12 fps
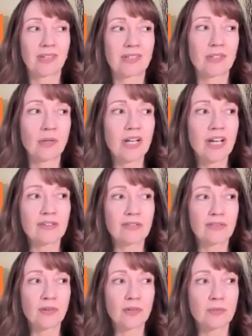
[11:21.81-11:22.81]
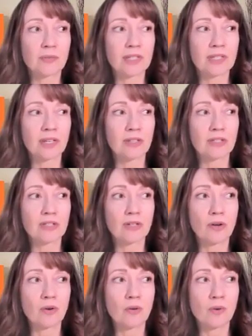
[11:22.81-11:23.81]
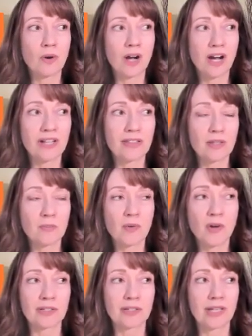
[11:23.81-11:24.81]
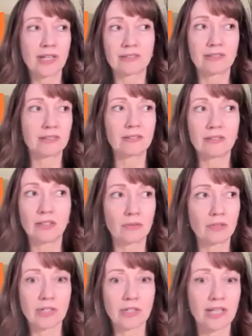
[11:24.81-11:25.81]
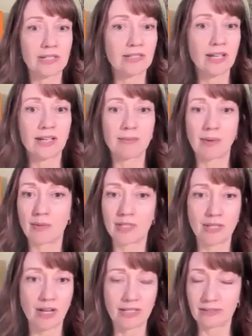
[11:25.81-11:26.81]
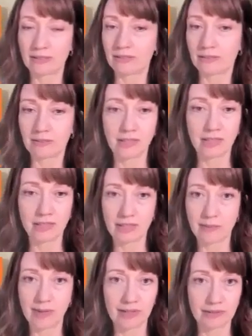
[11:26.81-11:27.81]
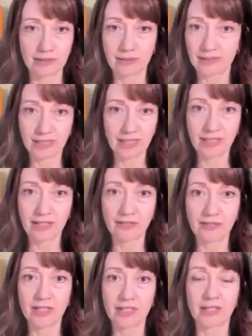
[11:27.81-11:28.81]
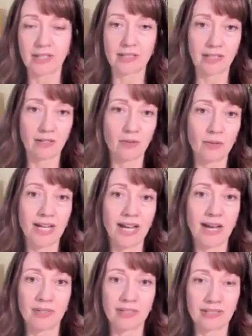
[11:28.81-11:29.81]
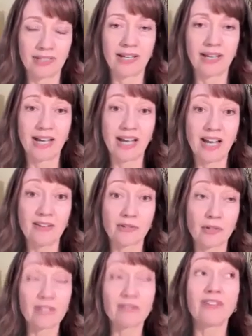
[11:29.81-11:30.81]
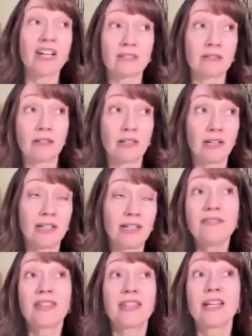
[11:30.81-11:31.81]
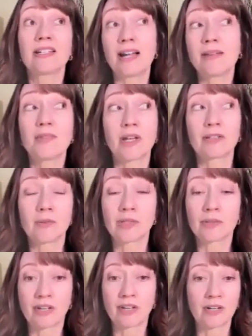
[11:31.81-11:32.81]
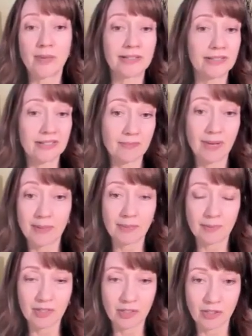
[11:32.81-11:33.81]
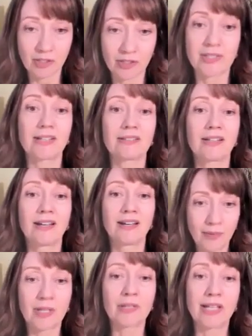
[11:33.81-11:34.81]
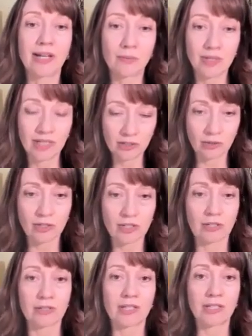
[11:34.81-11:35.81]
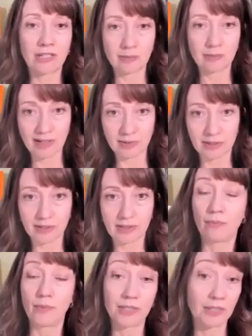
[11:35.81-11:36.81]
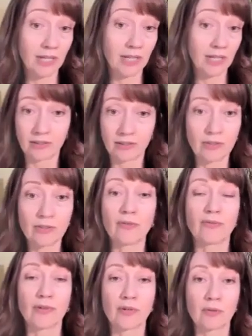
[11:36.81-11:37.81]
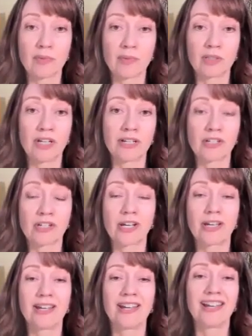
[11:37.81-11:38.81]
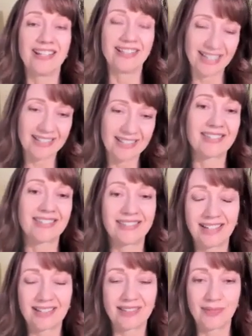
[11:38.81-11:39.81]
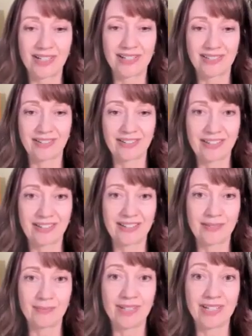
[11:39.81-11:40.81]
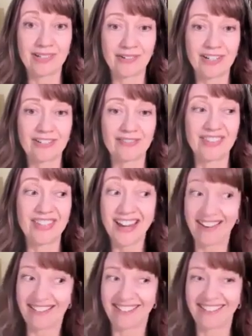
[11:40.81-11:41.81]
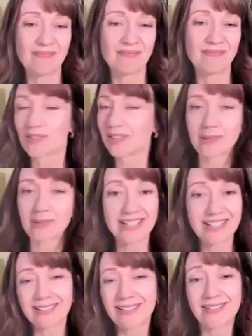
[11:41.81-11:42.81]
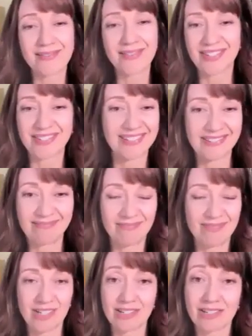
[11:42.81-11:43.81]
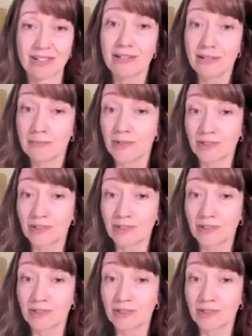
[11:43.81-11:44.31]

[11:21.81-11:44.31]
So a lot of the focus was so on the book that no, during that time, I was not thinking about any of these things. That only happened after. In fact, even then, I'm not the one who thought about this. My publisher said, okay, now we need you to start thinking about what you'd like to do for your book launch. And that's when I started being creative there. But during the writing, no, it was just on the book.